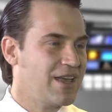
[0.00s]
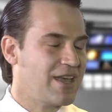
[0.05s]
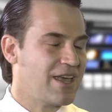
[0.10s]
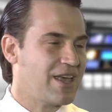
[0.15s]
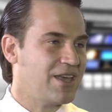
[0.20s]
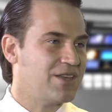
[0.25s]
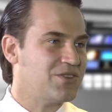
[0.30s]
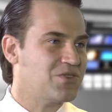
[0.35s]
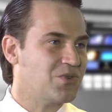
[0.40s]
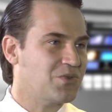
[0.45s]

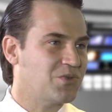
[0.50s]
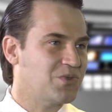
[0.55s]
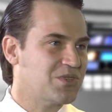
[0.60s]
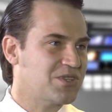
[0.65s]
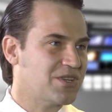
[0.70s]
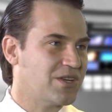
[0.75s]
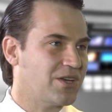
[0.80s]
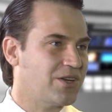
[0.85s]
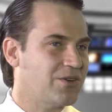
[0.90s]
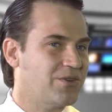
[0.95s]
and
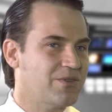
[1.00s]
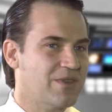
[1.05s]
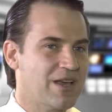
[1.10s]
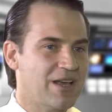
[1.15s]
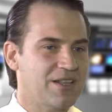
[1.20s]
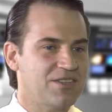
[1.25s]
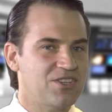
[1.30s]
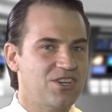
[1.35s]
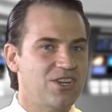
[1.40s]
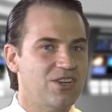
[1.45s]

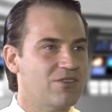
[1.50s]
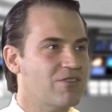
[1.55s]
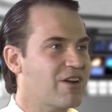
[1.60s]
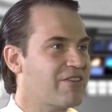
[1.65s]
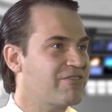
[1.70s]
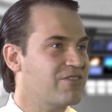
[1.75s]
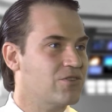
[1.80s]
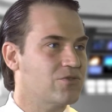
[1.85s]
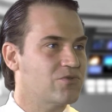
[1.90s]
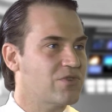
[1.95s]
also
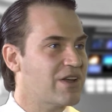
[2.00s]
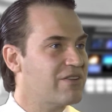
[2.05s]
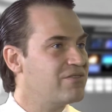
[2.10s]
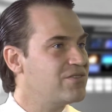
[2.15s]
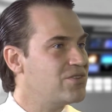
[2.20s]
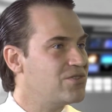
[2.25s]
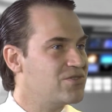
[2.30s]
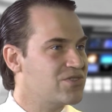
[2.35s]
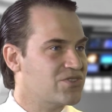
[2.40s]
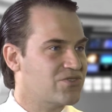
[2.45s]
geographical
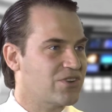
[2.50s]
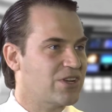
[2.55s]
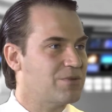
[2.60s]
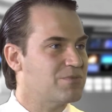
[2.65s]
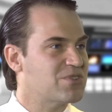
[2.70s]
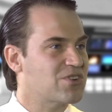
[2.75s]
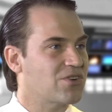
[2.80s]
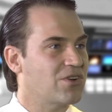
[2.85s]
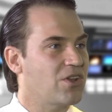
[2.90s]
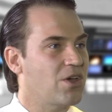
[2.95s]
revenue
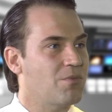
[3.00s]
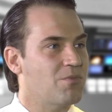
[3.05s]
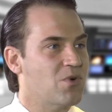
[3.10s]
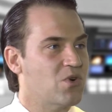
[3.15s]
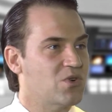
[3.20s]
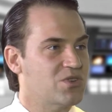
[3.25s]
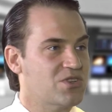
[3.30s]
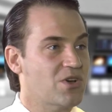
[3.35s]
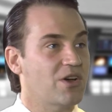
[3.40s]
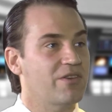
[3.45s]
streams are a lot
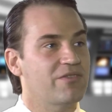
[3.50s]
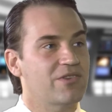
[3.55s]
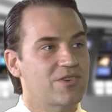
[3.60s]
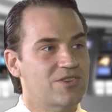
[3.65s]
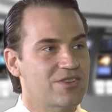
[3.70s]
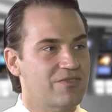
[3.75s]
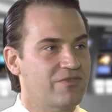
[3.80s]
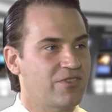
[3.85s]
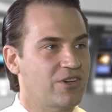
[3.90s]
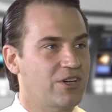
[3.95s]
more
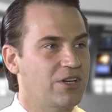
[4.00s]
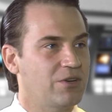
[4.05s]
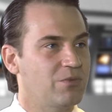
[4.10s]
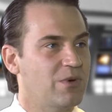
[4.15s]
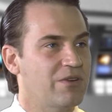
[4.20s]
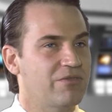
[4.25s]
diversified,